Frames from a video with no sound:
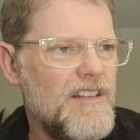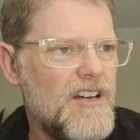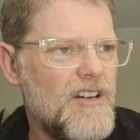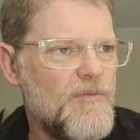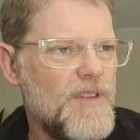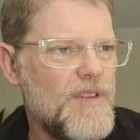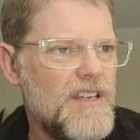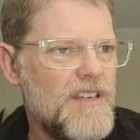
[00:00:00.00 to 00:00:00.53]

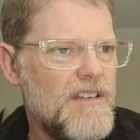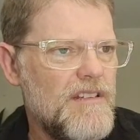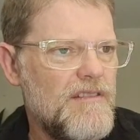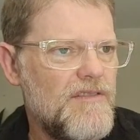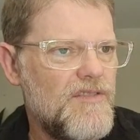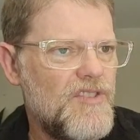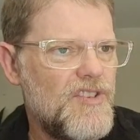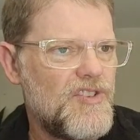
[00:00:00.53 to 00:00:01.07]
they'll be
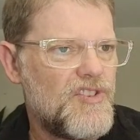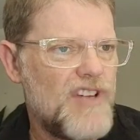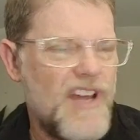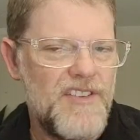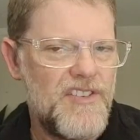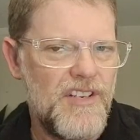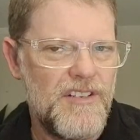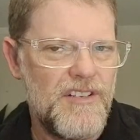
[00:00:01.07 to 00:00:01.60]
just
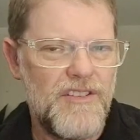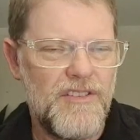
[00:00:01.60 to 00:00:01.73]
changing